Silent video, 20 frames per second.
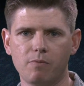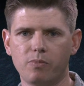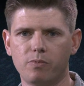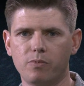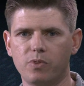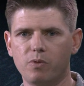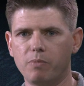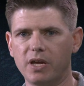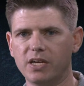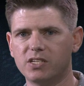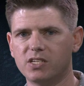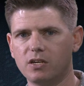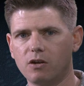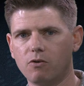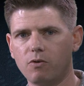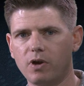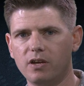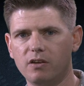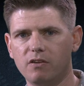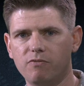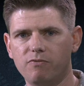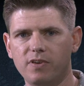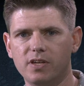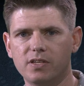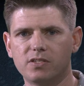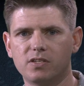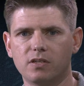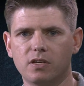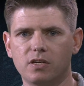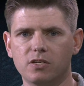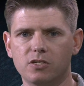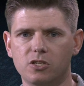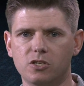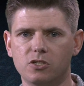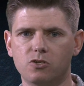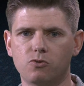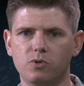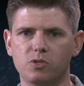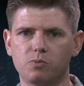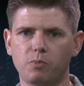the Base Integrated Defense and Contingency
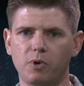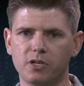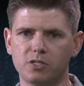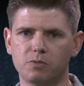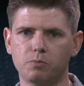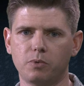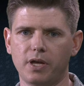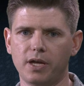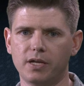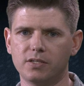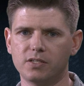Response Plans,